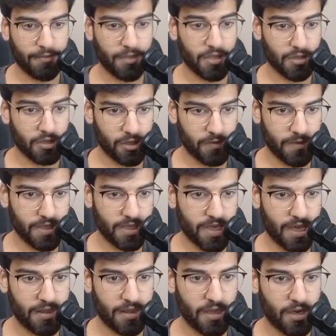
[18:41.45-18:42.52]
the service
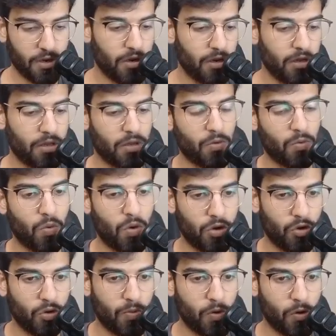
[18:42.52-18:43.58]
that they want
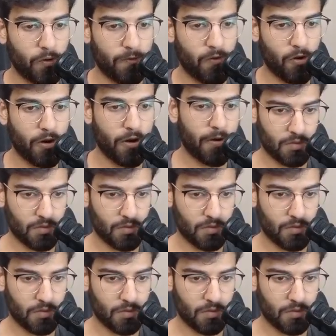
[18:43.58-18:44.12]
to book for.